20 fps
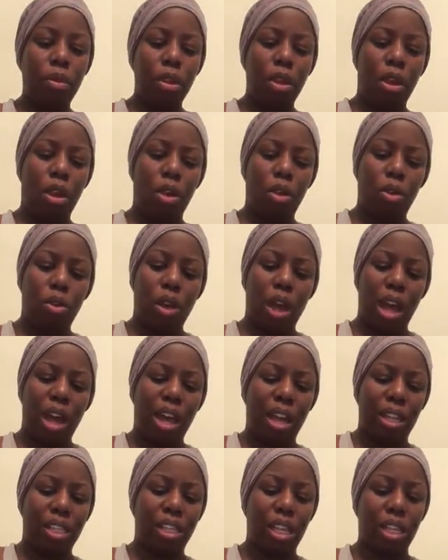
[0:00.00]
hold on, I
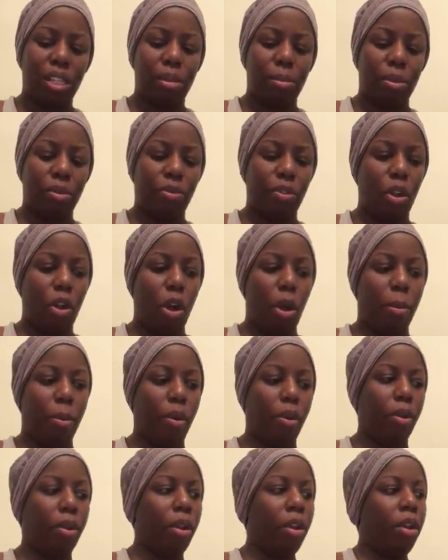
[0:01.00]
got to take something for
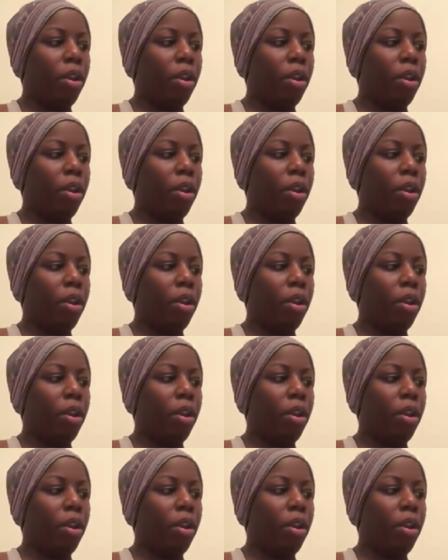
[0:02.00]
heartburn.